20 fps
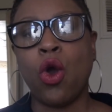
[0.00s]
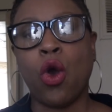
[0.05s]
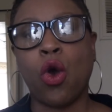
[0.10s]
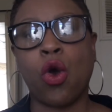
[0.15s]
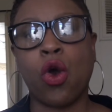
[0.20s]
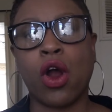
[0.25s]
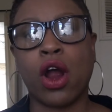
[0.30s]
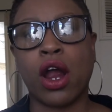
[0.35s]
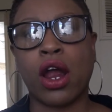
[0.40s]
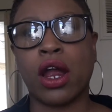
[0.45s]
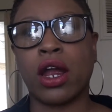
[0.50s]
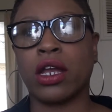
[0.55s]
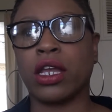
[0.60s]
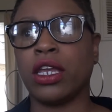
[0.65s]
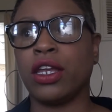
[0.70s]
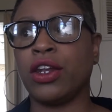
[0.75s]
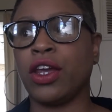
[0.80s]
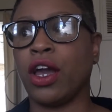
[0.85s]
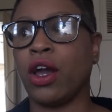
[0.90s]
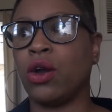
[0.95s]
or,
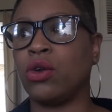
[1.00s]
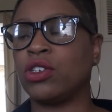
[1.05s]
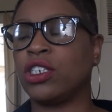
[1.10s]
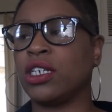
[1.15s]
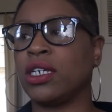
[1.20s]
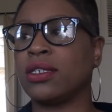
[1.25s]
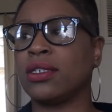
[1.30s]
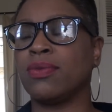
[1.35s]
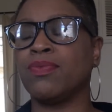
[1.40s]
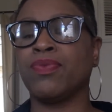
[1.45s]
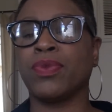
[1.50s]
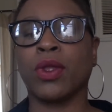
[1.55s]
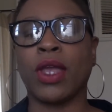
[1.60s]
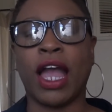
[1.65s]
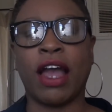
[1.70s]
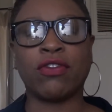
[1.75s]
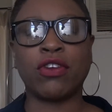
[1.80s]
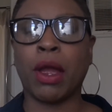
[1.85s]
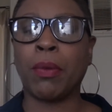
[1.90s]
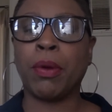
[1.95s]
you know, just
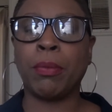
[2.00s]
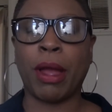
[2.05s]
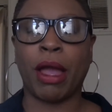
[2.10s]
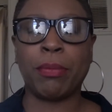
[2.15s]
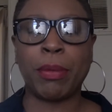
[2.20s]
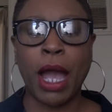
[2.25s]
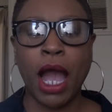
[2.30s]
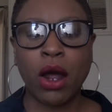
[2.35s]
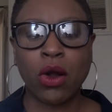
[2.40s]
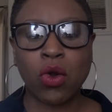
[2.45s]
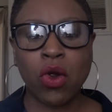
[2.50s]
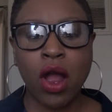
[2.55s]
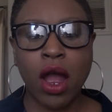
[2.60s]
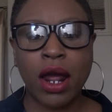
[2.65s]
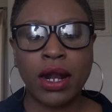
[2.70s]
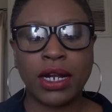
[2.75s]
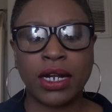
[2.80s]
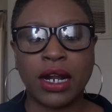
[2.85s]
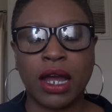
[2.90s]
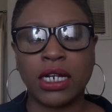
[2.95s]
after I put my powder
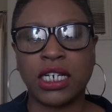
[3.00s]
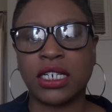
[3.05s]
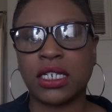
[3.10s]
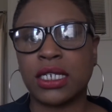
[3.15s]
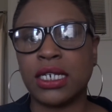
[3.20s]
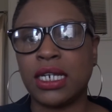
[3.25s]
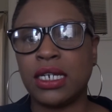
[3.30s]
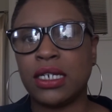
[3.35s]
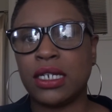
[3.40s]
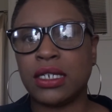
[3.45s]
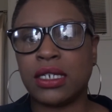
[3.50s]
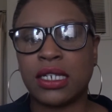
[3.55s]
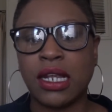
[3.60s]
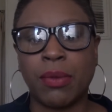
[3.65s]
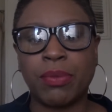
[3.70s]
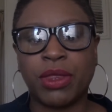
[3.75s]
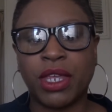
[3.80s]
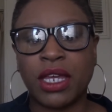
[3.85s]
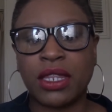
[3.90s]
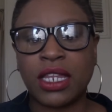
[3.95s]
on and I just need
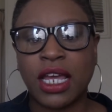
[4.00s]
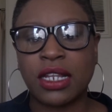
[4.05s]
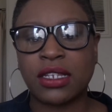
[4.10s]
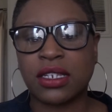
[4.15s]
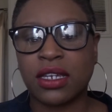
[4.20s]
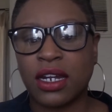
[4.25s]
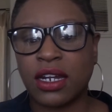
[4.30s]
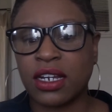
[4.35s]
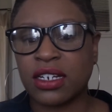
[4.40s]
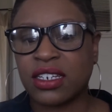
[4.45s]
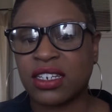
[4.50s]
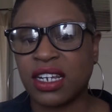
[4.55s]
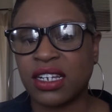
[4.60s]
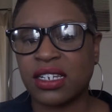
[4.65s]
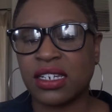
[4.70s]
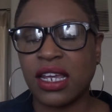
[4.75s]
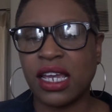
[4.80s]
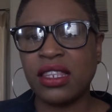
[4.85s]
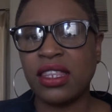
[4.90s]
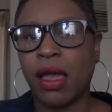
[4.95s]
something that's going to
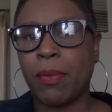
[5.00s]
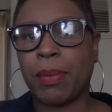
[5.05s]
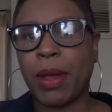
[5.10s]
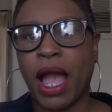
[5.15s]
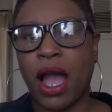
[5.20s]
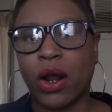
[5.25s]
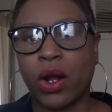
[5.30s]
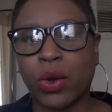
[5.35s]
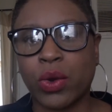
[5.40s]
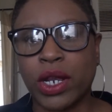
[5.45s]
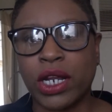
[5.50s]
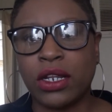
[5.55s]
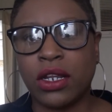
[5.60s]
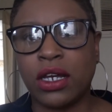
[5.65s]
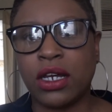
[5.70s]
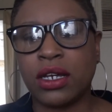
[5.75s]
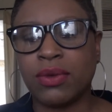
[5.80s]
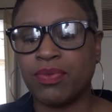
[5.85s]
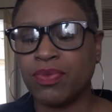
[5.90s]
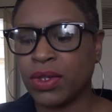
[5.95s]
just take that powdery
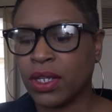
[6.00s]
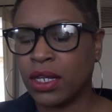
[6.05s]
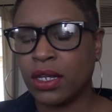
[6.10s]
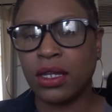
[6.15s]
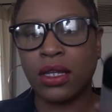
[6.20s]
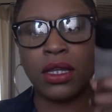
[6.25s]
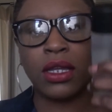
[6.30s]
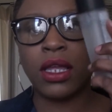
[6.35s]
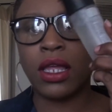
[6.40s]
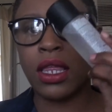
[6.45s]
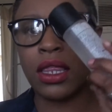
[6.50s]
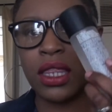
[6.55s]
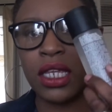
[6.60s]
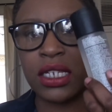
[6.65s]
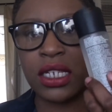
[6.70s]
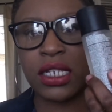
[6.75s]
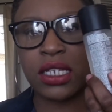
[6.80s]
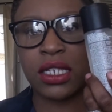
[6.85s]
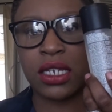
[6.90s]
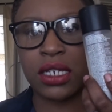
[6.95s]
look,
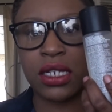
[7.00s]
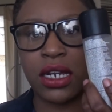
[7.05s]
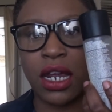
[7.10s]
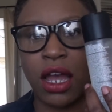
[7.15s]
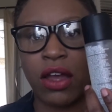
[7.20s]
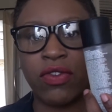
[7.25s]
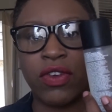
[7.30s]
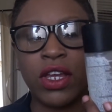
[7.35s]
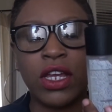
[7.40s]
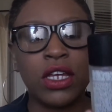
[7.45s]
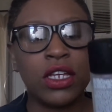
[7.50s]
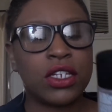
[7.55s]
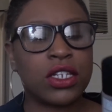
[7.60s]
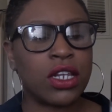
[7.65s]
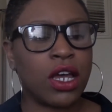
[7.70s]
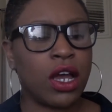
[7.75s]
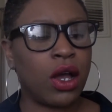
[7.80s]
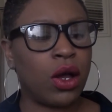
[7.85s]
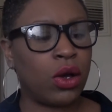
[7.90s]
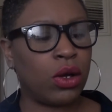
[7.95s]
this is the stuff.
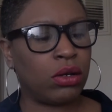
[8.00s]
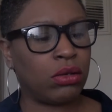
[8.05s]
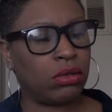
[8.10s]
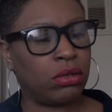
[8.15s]
So,